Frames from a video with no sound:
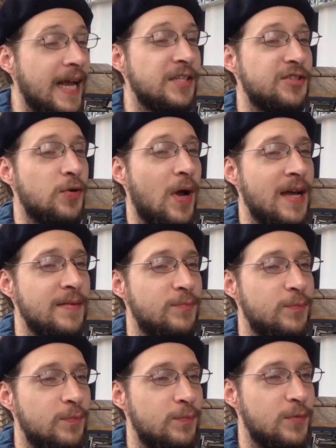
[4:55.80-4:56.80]
Yeah, so I
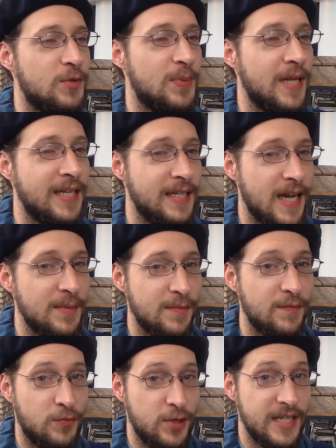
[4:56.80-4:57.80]
was playing a game
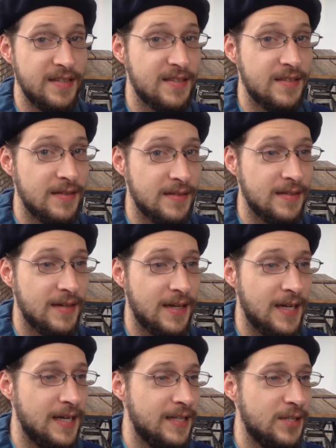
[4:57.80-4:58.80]
of Freeze.
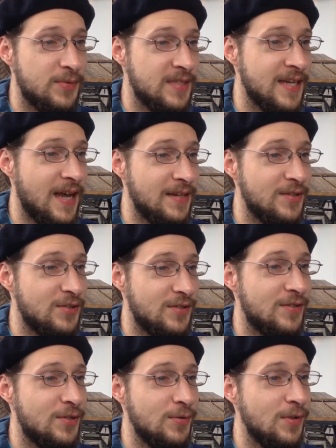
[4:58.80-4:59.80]
This was not
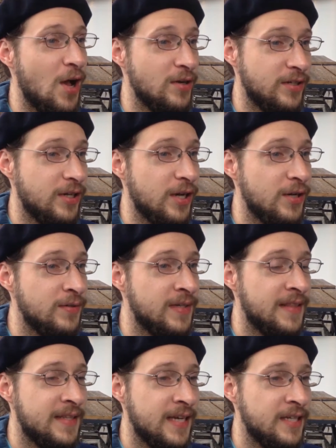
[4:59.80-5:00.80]
too long ago
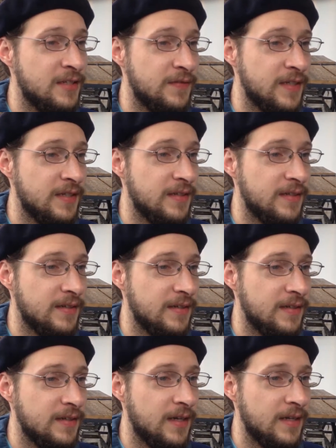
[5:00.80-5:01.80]
at the end of a
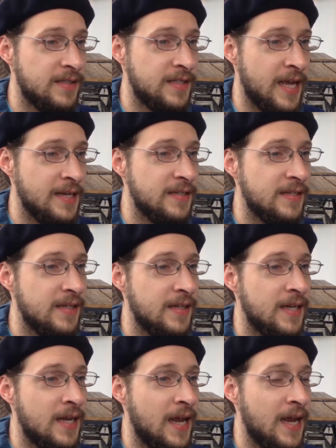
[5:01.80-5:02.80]
set,
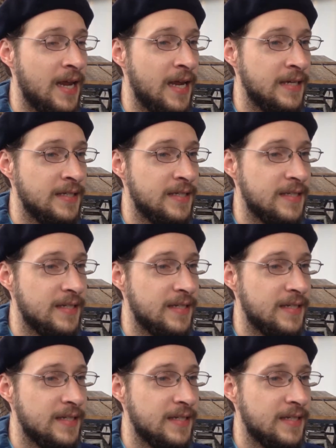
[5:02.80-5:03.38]
and